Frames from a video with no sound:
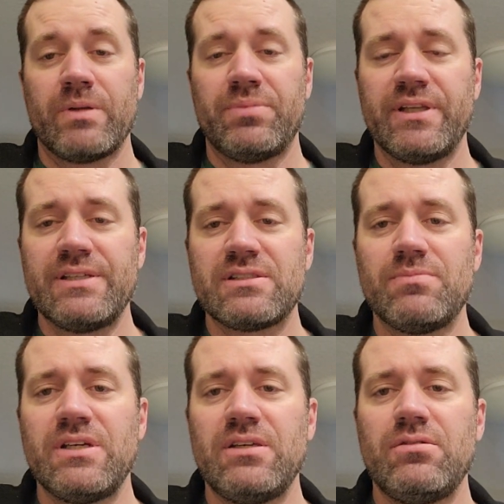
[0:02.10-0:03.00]
Pleased to
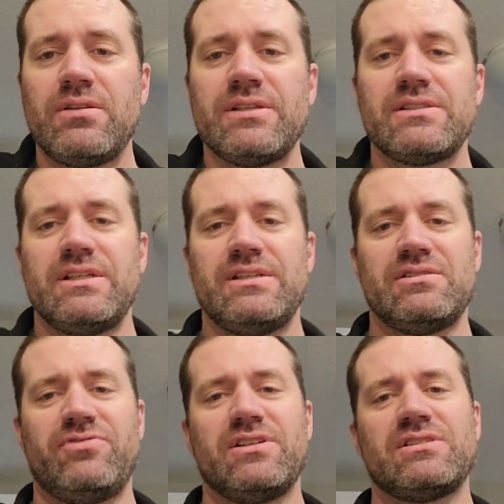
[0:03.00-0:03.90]
meet you. This is
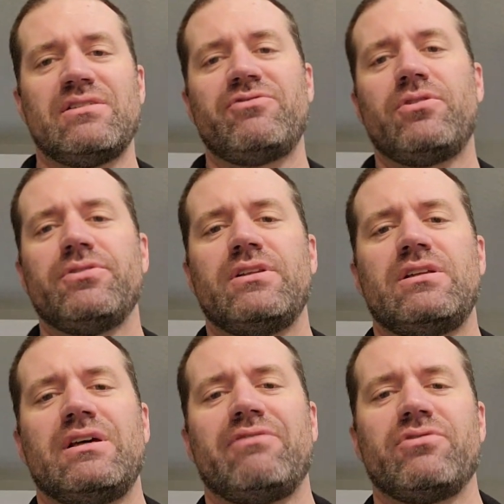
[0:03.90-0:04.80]
Fixed and Folded, the
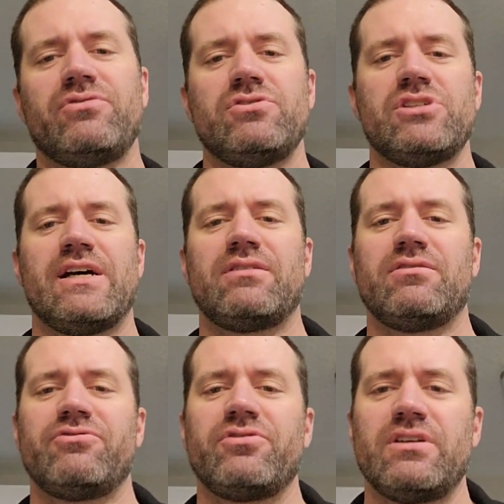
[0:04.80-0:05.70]
knife review channel
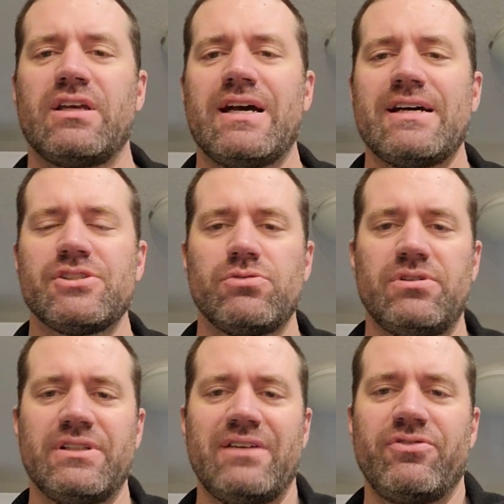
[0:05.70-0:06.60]
for the
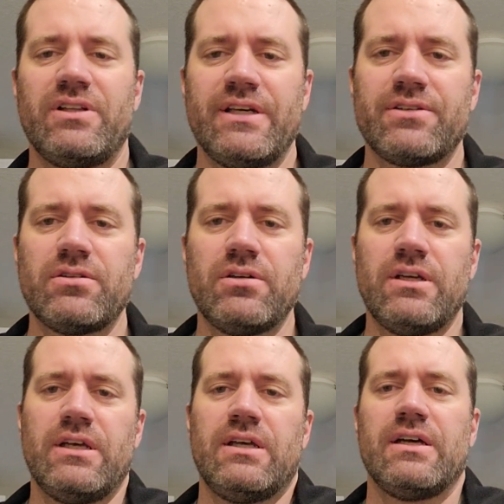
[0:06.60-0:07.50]
casual knife collector.
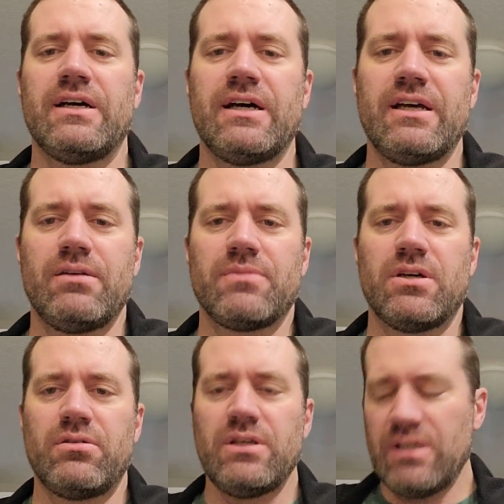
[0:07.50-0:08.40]
I am
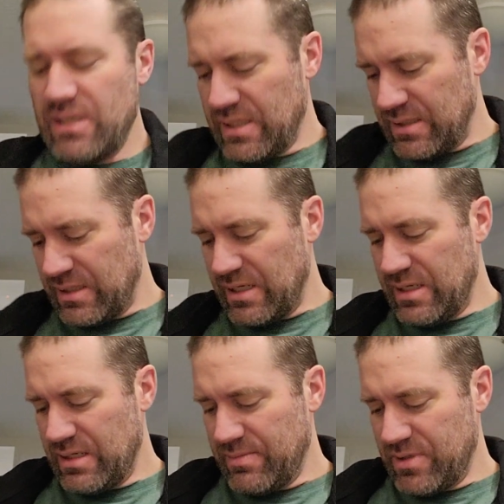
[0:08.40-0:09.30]
Cody, and
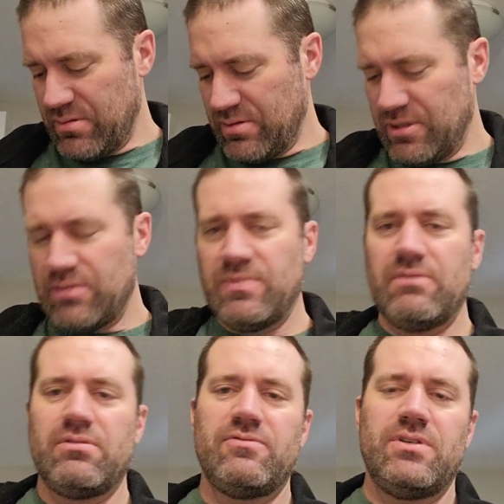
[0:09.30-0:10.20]
today I'm going to be
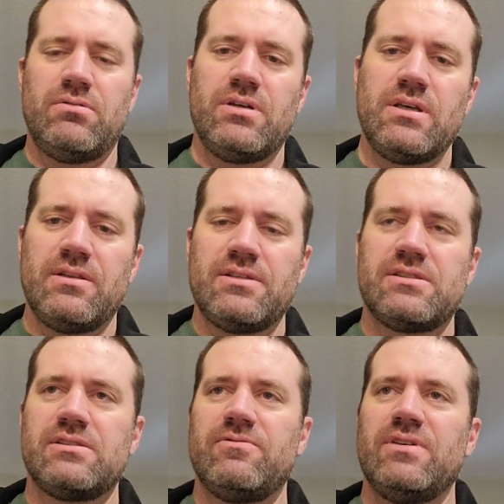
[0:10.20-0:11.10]
reviewing the
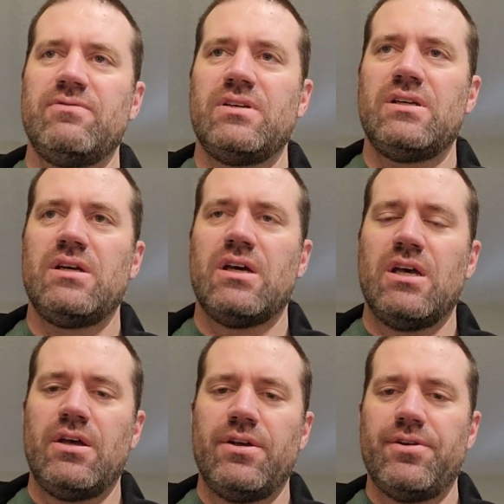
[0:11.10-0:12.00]
Civivi
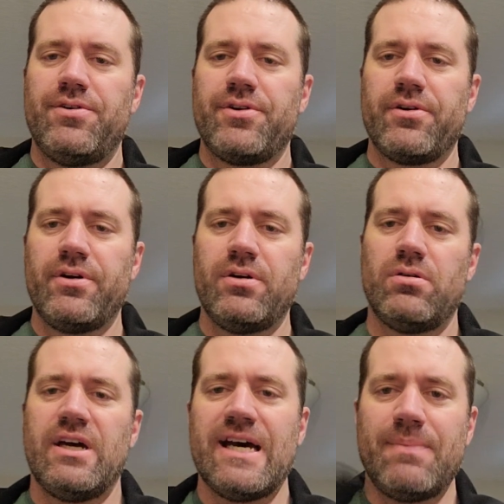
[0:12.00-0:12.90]

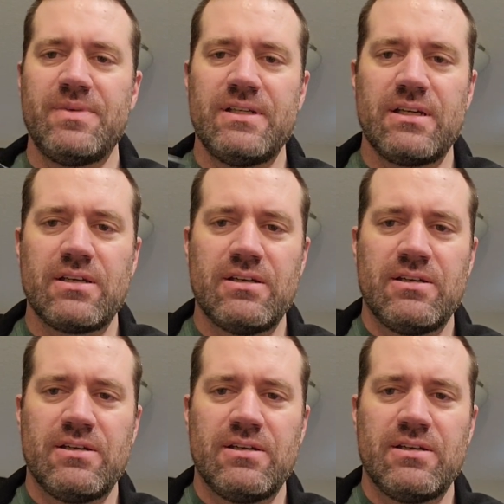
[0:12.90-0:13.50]
Neurohaptic.